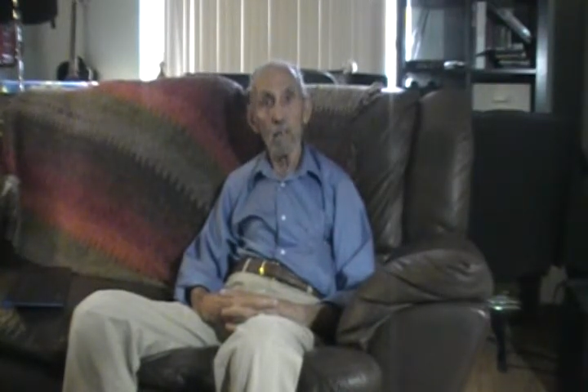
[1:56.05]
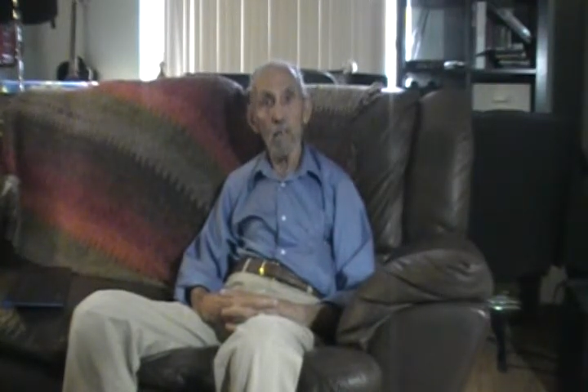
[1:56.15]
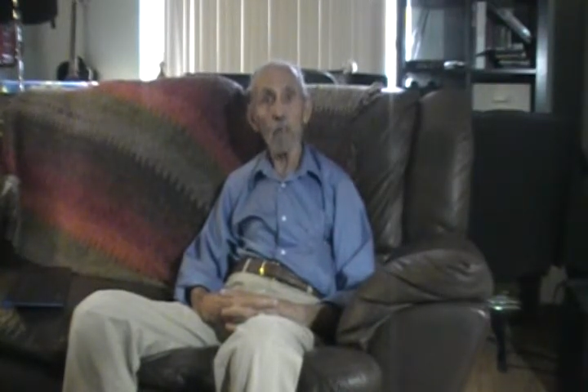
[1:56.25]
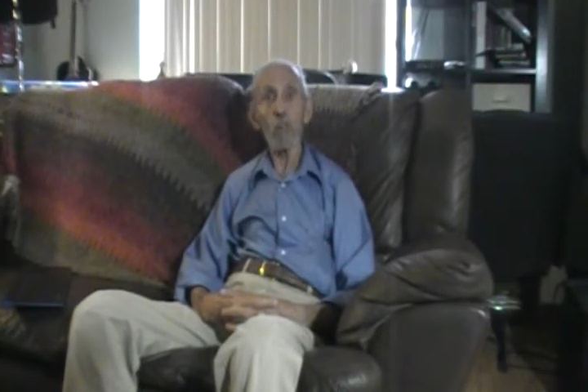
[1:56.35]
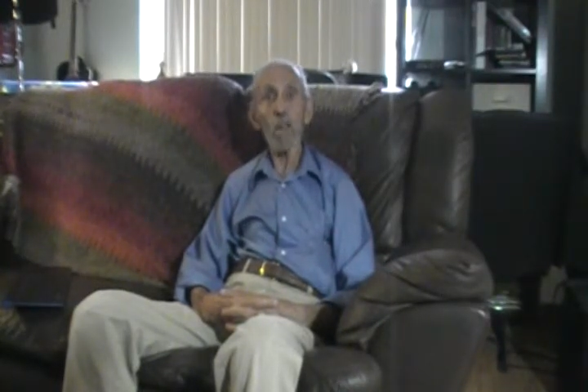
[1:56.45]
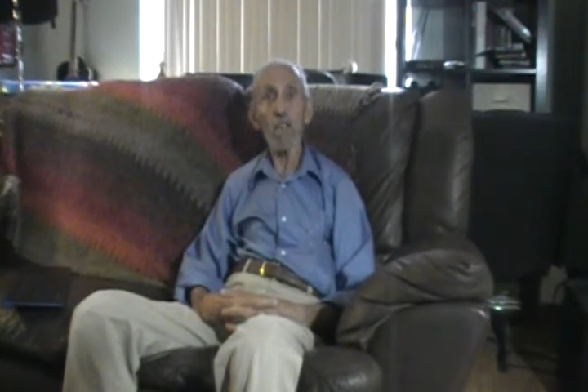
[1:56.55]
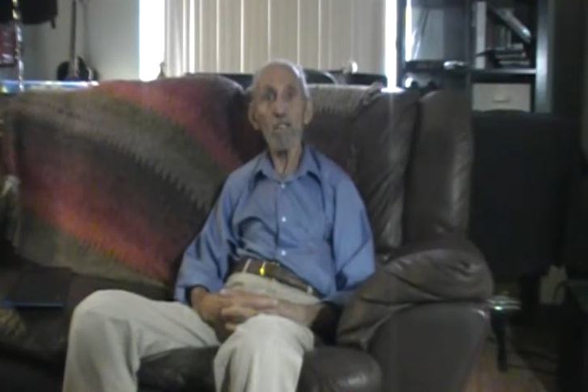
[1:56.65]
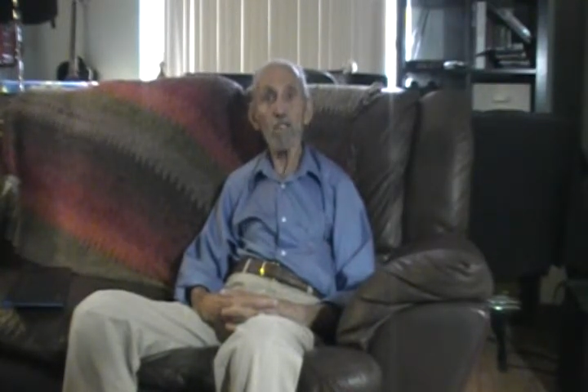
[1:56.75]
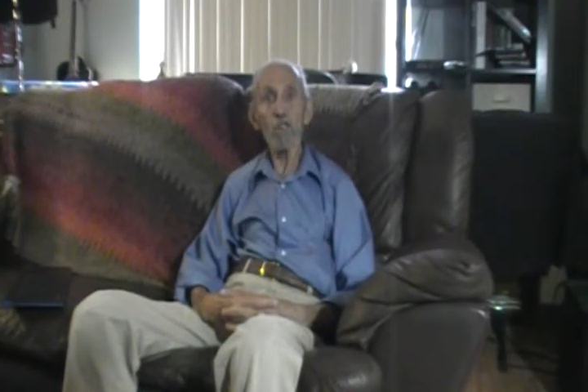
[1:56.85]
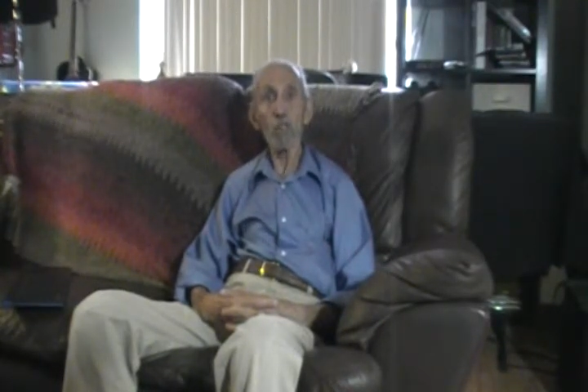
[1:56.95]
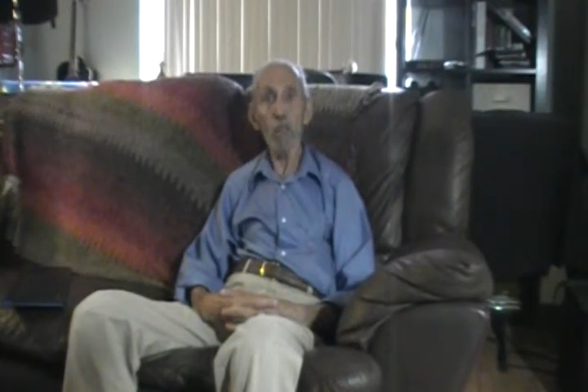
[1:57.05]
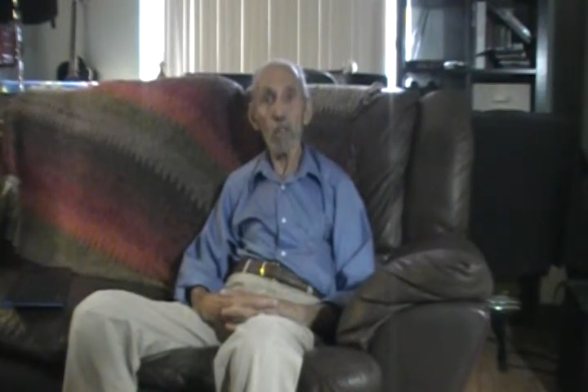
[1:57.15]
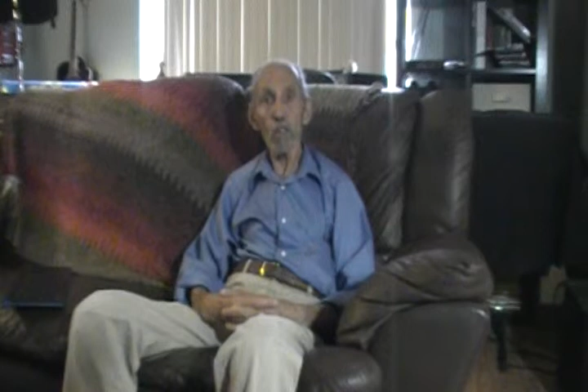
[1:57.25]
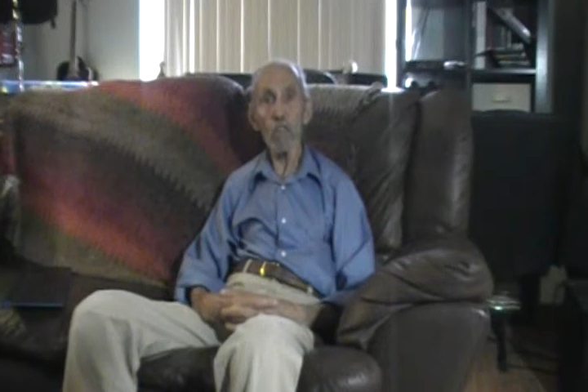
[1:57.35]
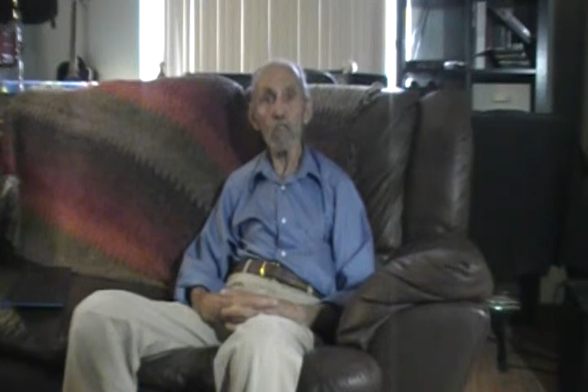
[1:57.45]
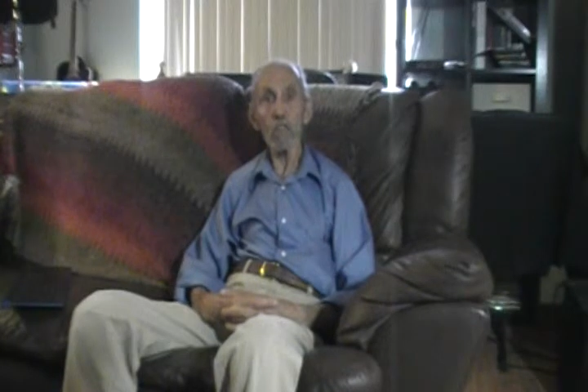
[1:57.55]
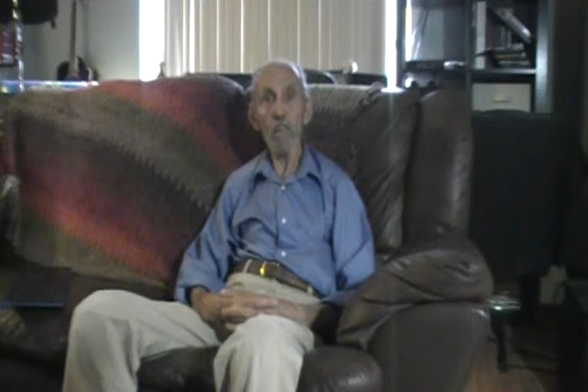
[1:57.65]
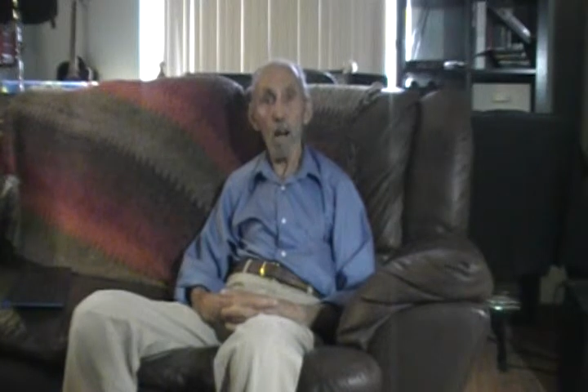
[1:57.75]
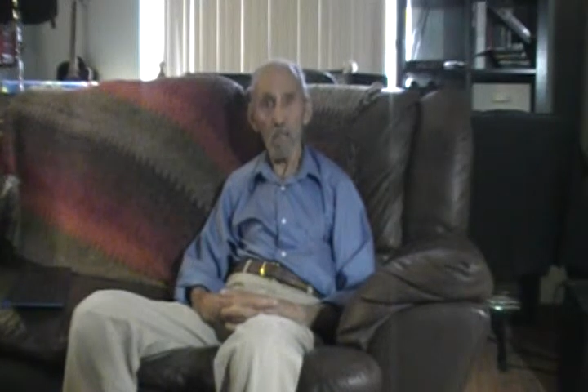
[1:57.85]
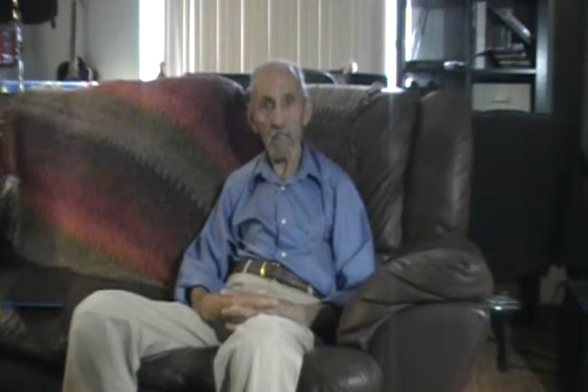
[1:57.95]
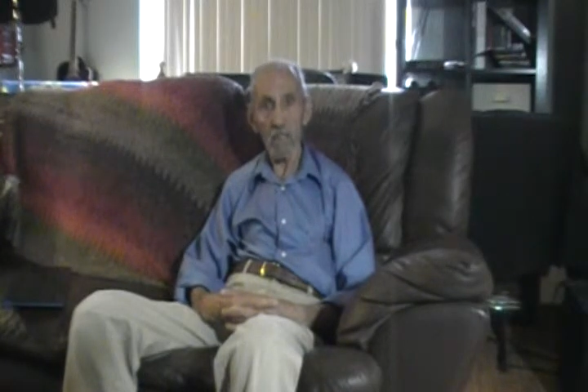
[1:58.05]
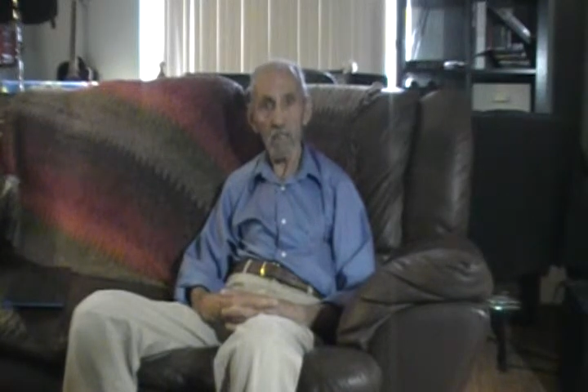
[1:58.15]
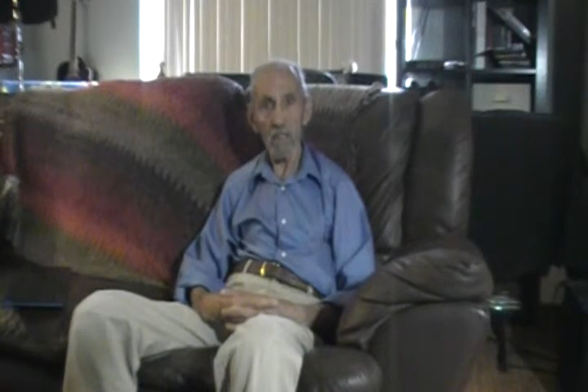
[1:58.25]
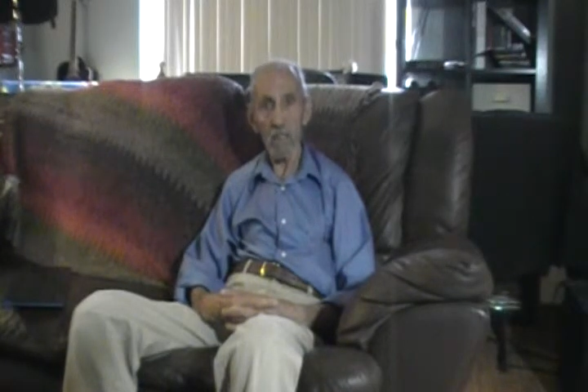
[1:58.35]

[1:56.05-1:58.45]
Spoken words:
That phrase is rigorous honesty.